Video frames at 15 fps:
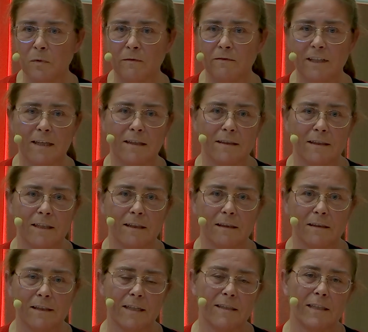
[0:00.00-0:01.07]
We've
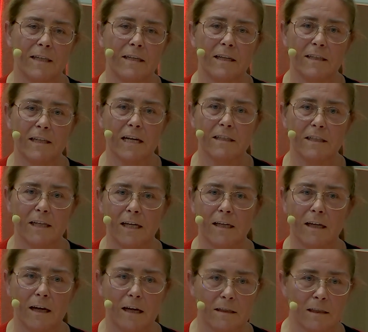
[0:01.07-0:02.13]
tested, tested
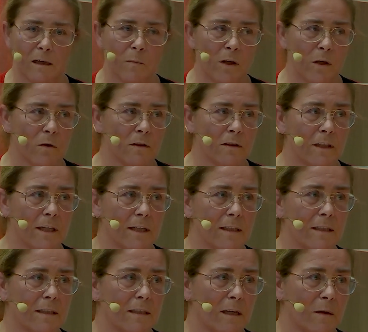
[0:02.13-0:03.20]
attaching antibiotics.